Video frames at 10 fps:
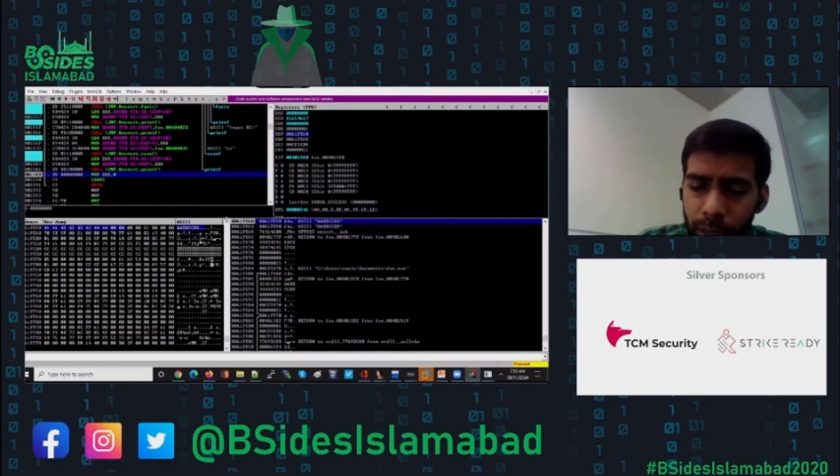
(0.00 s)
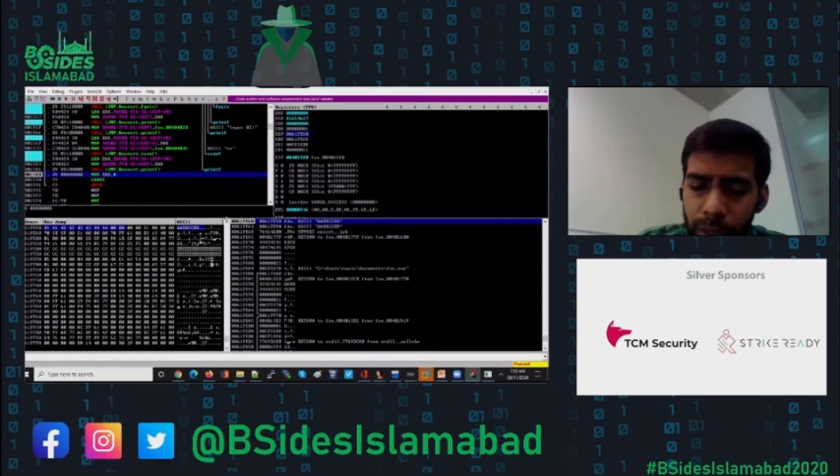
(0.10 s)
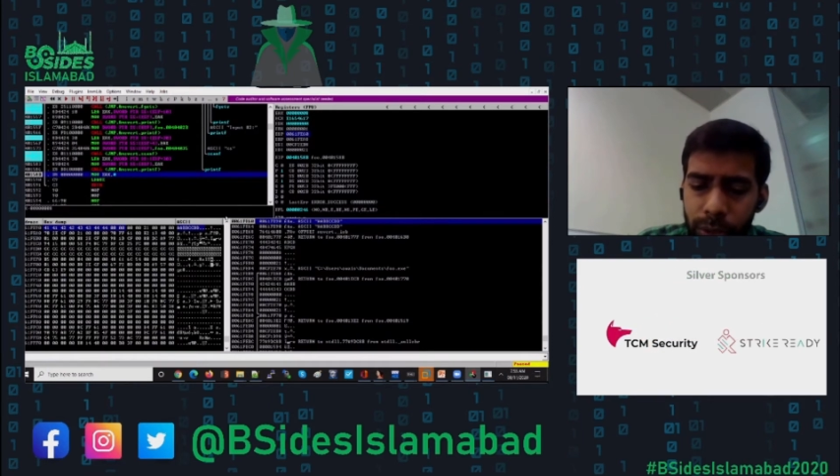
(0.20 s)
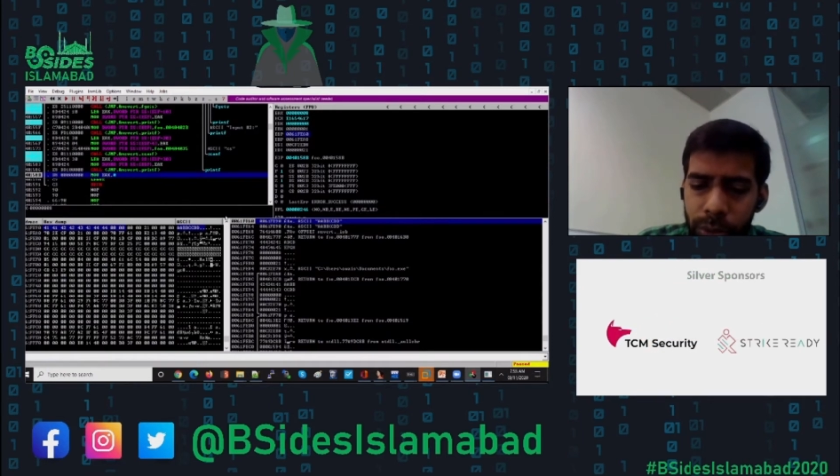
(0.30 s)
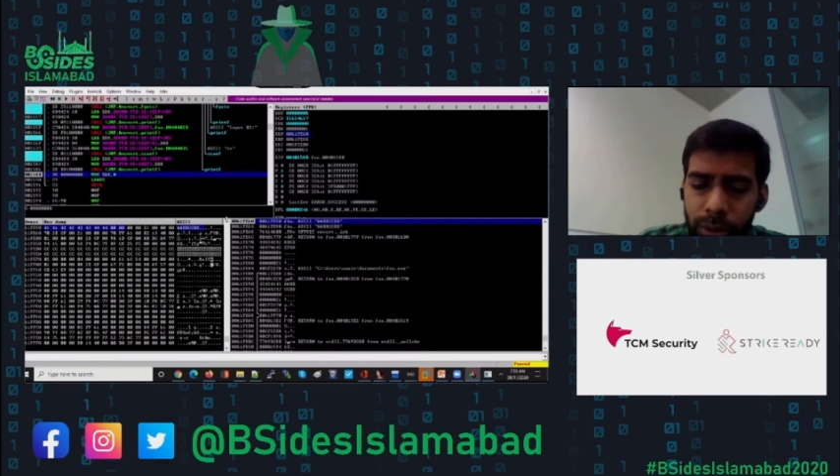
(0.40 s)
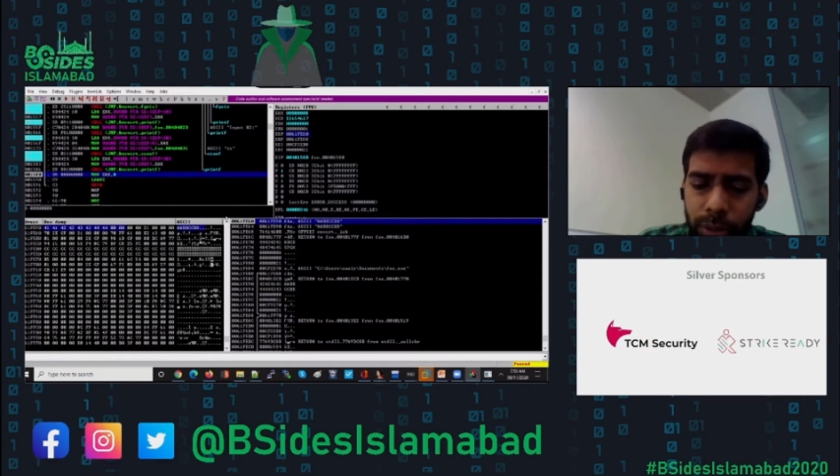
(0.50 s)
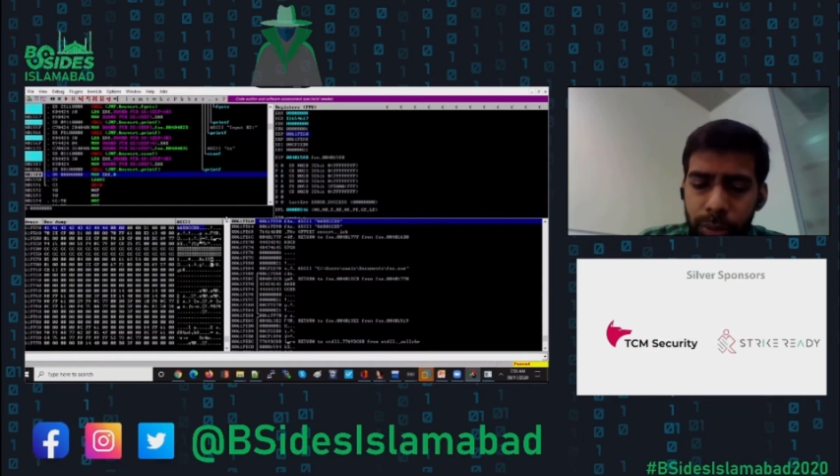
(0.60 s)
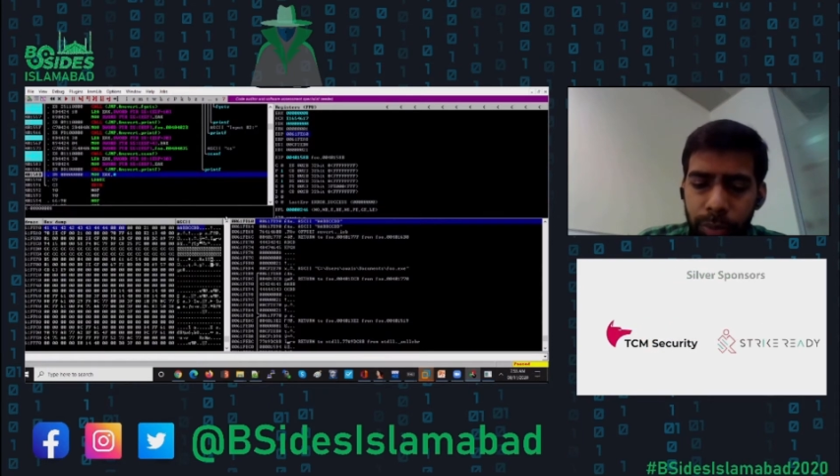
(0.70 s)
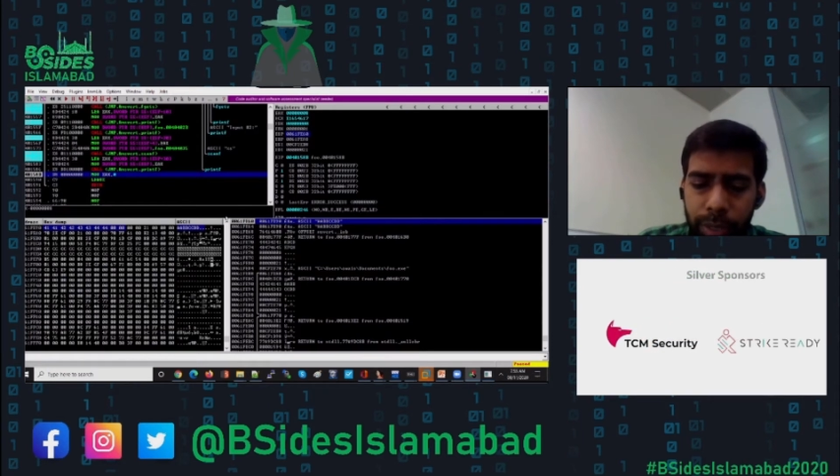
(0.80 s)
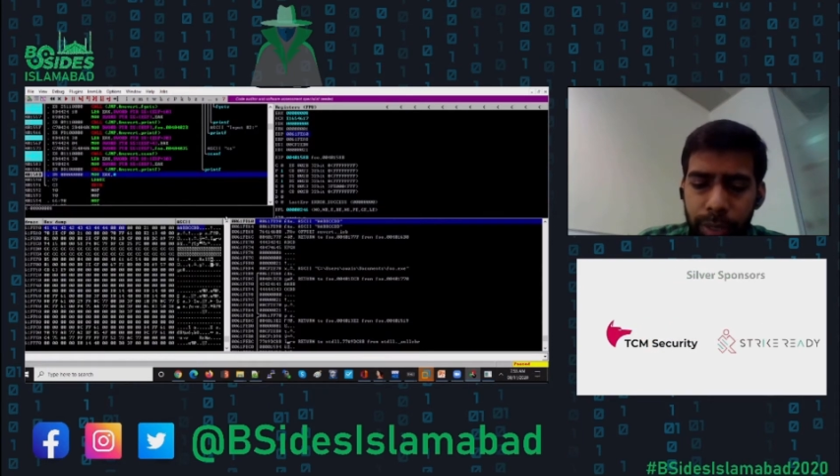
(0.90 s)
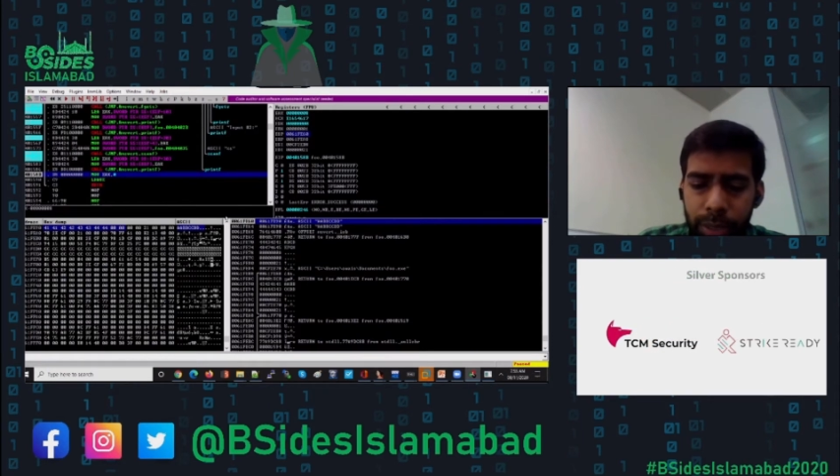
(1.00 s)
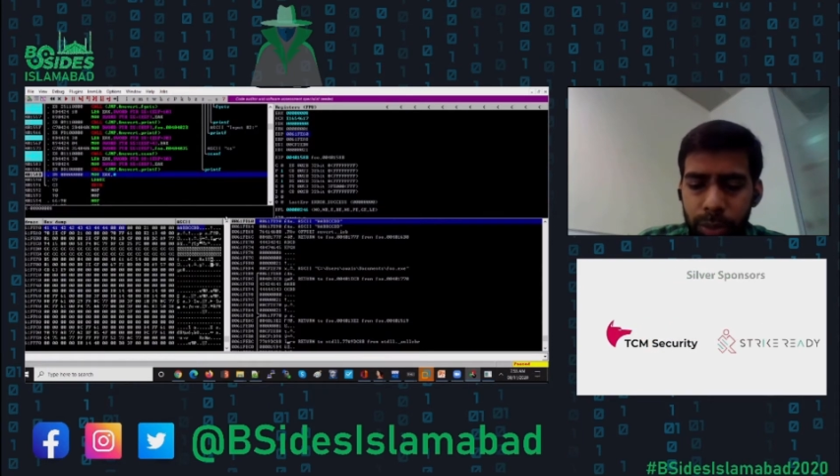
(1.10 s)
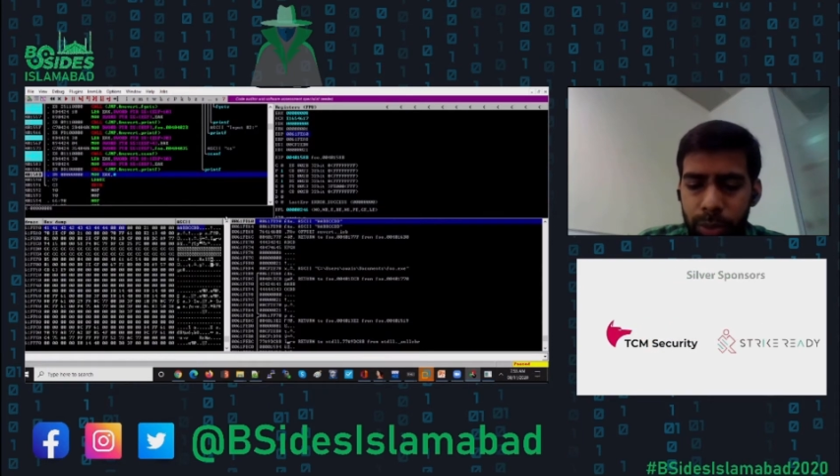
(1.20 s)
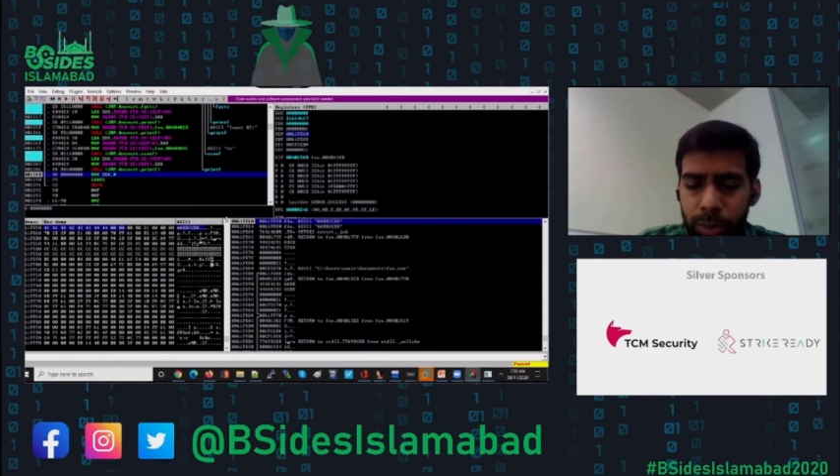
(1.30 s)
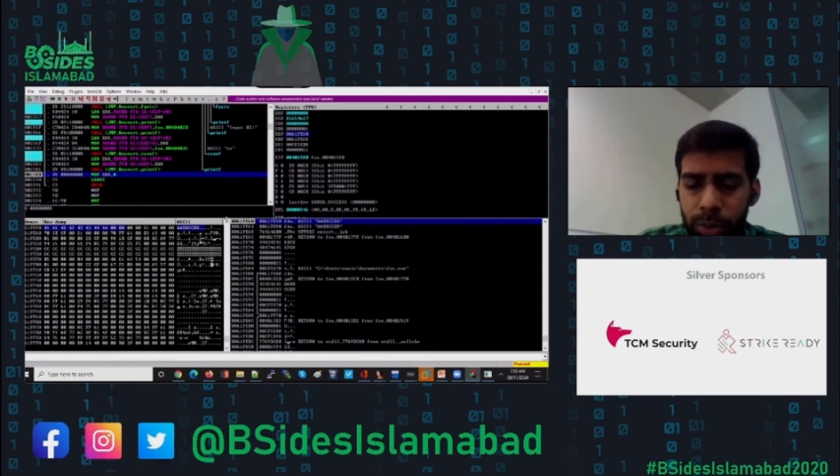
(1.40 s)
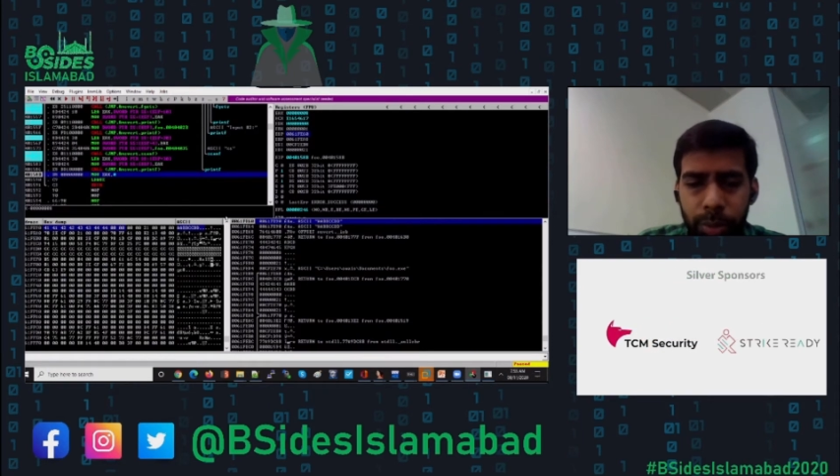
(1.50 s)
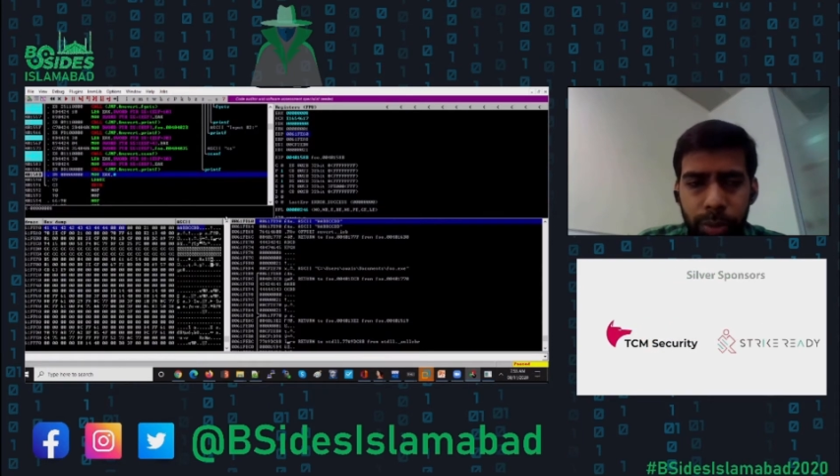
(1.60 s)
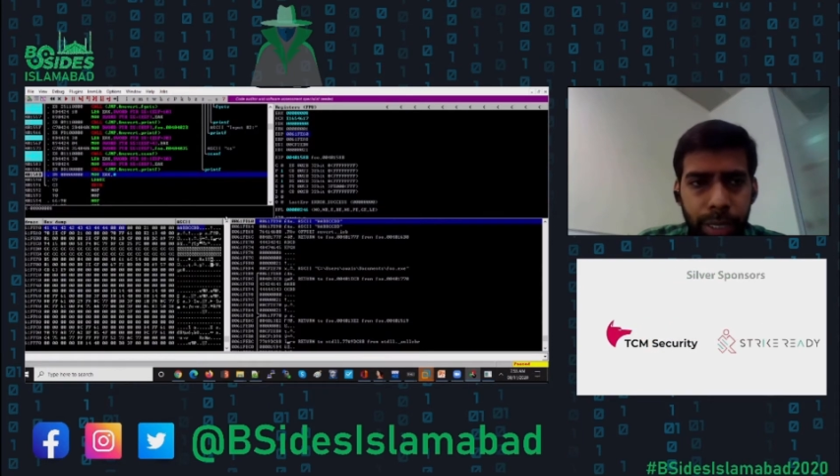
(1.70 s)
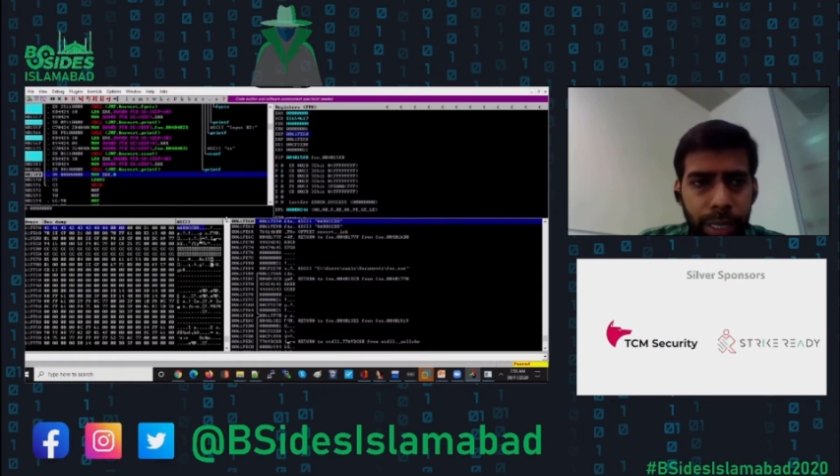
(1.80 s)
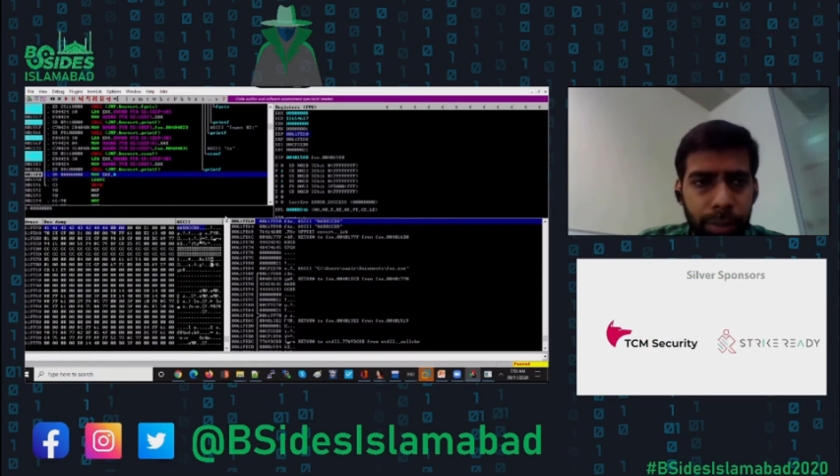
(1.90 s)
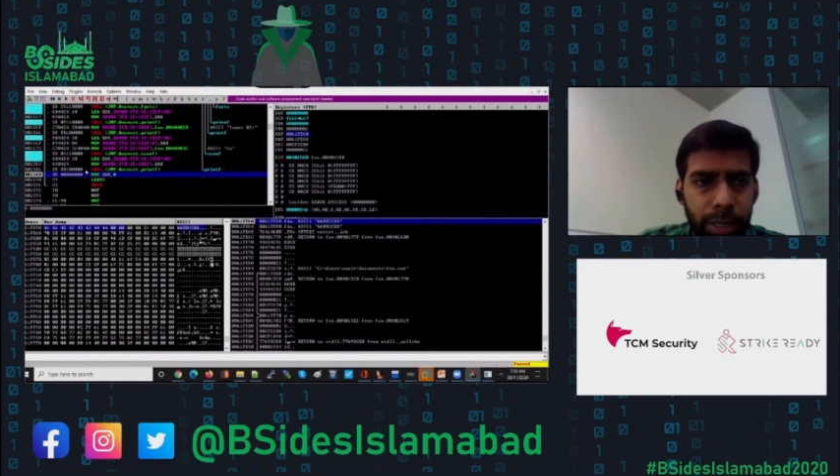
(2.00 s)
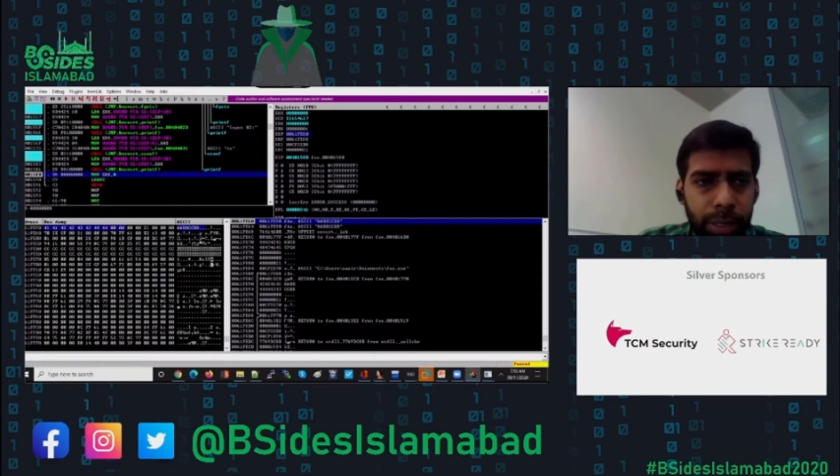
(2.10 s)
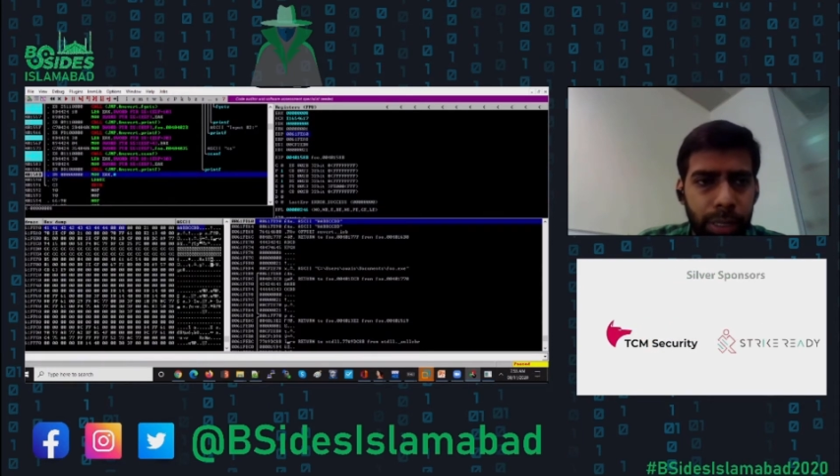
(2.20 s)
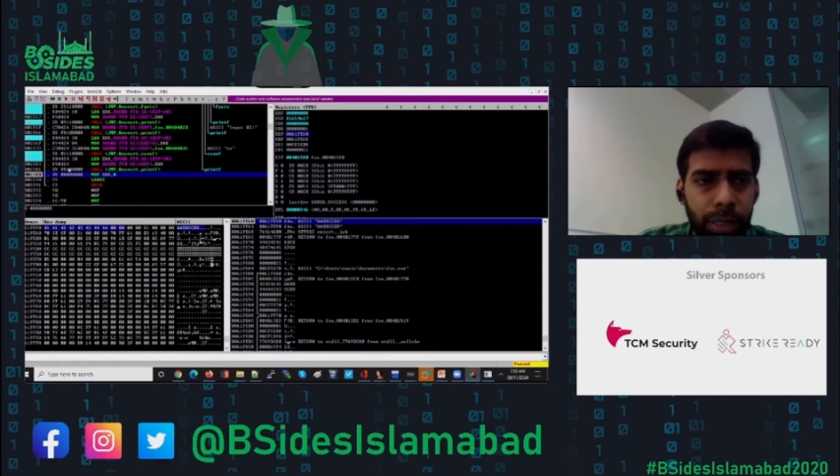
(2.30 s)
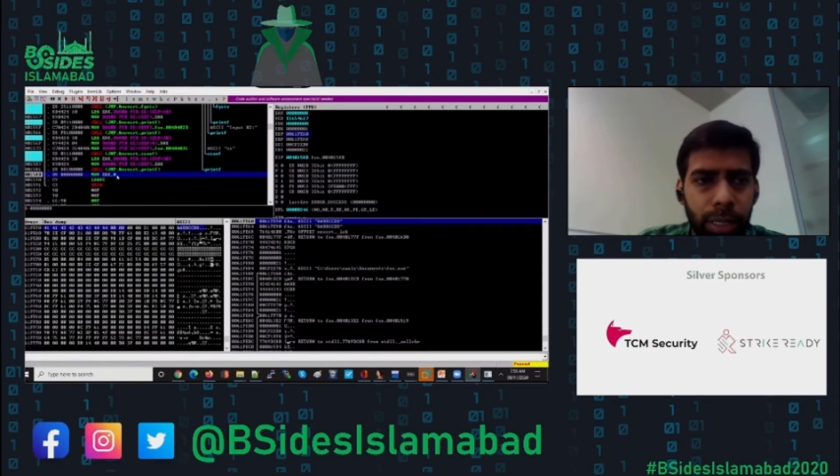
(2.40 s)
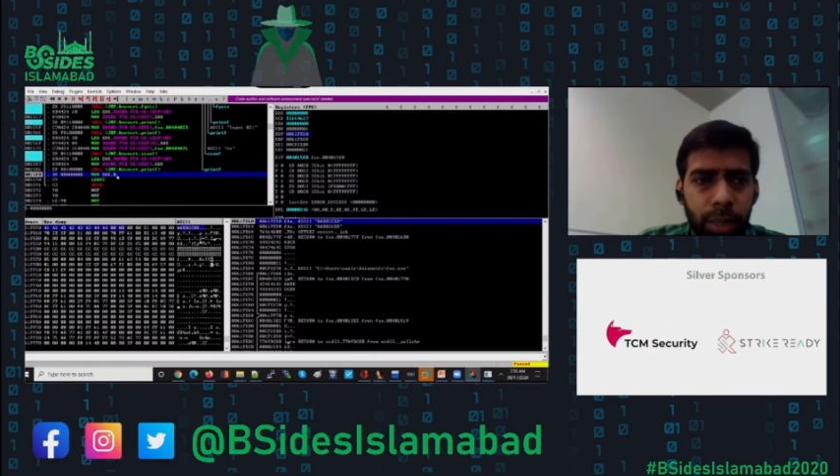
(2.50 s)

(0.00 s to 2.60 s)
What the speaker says: user provided to the program, and then